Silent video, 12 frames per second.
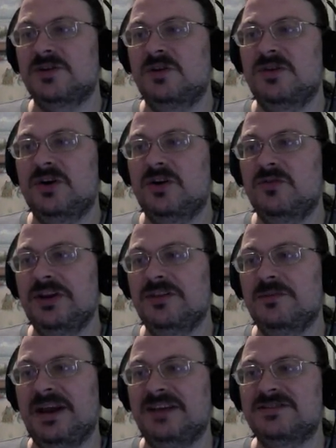over, read
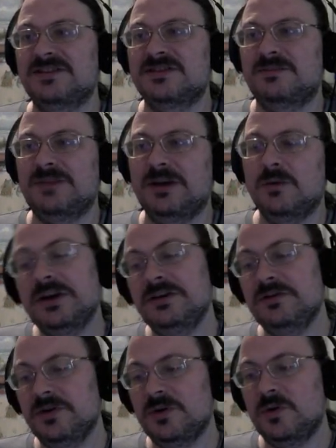the basics, and I'm like, what did
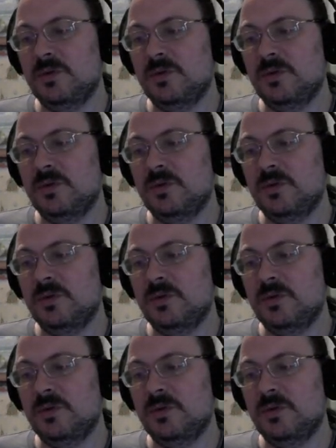you do?